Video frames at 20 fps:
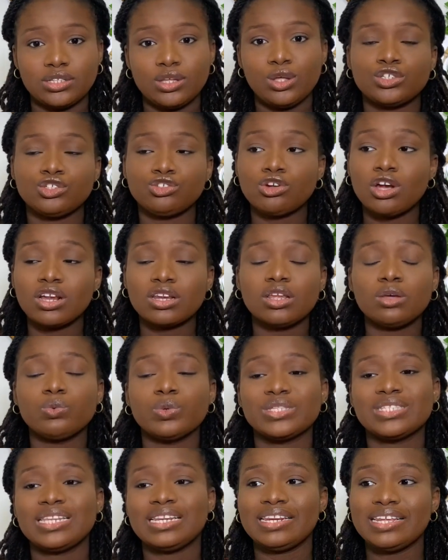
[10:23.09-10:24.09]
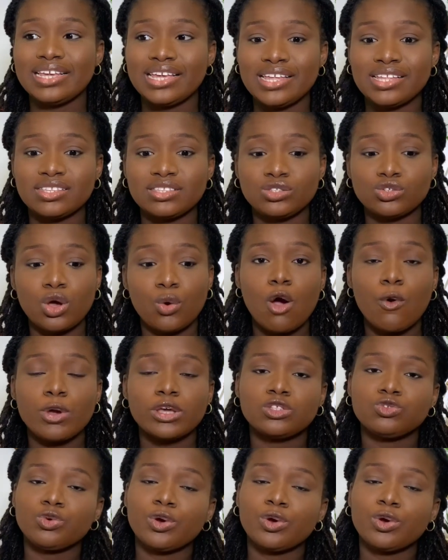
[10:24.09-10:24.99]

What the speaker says: Struggling with lint, always